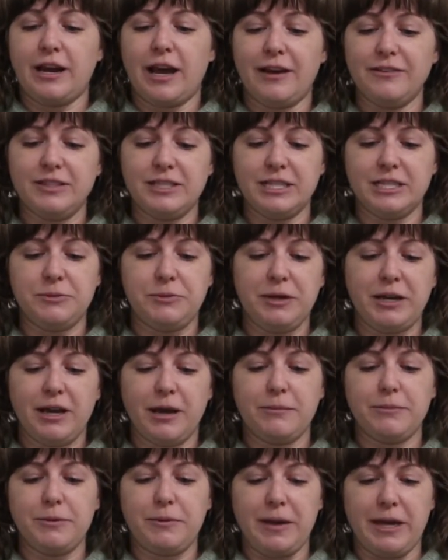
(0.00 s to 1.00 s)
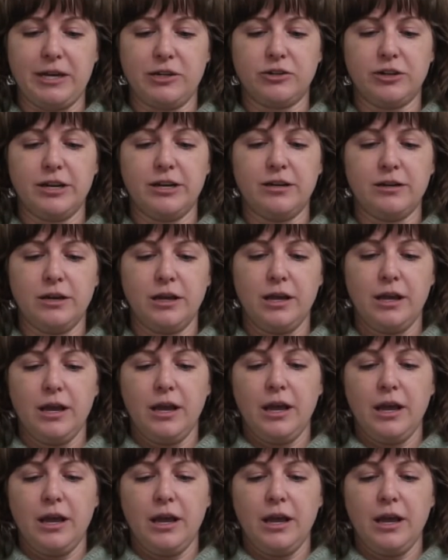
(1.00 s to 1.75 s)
I've since become a patron,